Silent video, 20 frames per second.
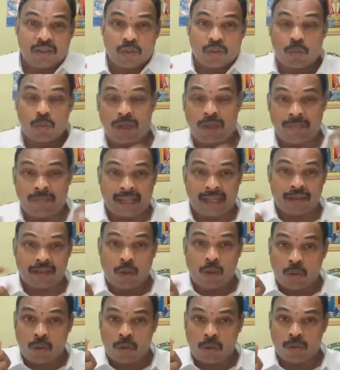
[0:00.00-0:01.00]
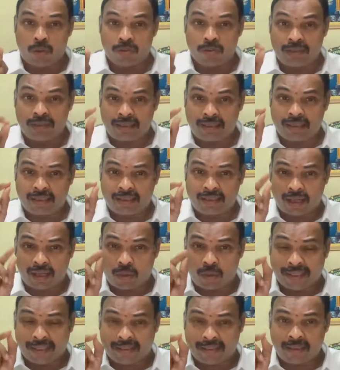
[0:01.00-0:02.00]
will make this is a
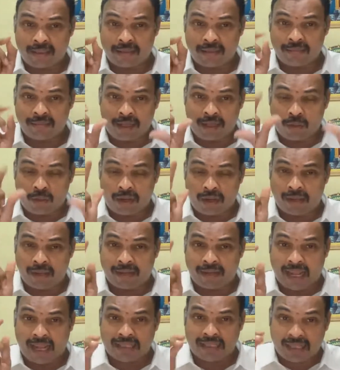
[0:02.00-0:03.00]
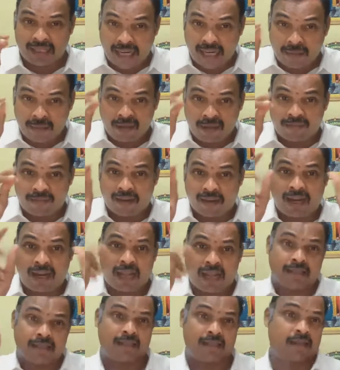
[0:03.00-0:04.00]
question, we don't have an answer, let me find answer.